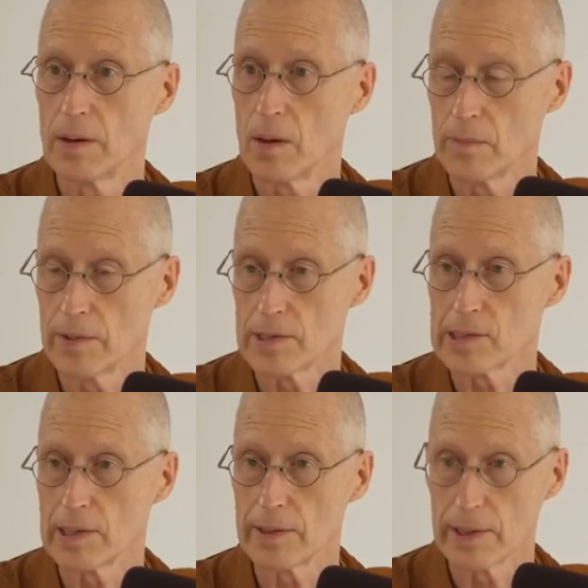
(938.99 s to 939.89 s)

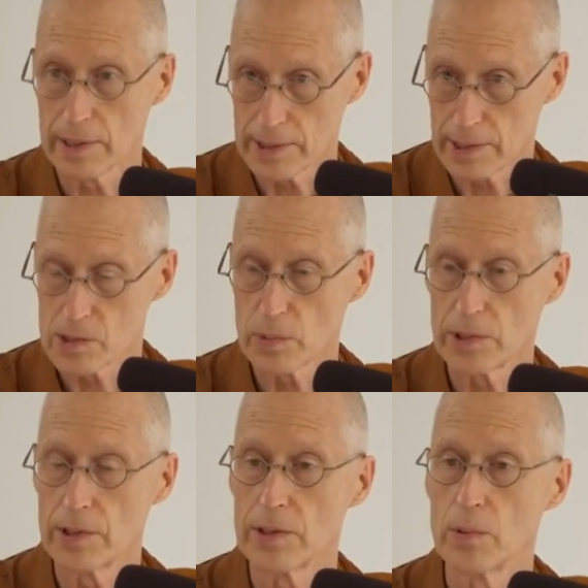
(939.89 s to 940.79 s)
obviously, than it does when
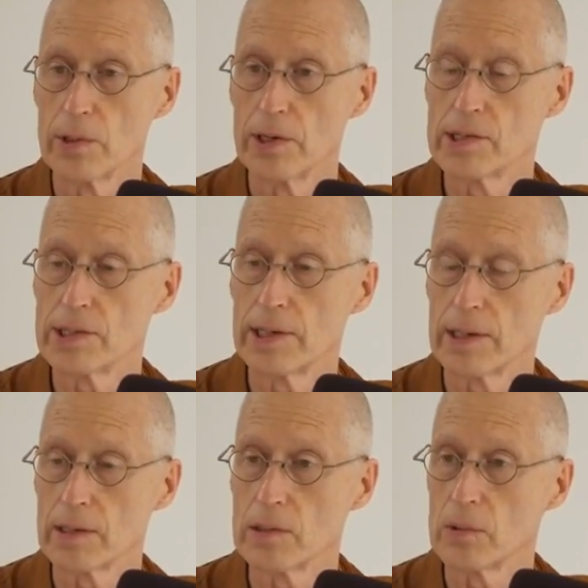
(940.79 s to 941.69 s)
you're, when you're
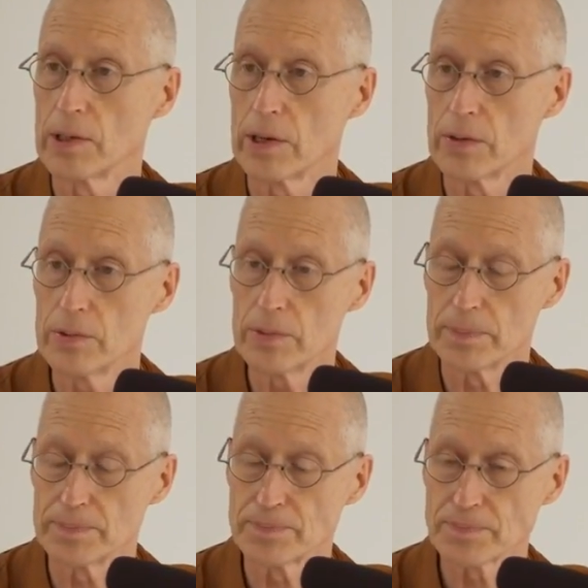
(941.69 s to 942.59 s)
sitting alone in a room.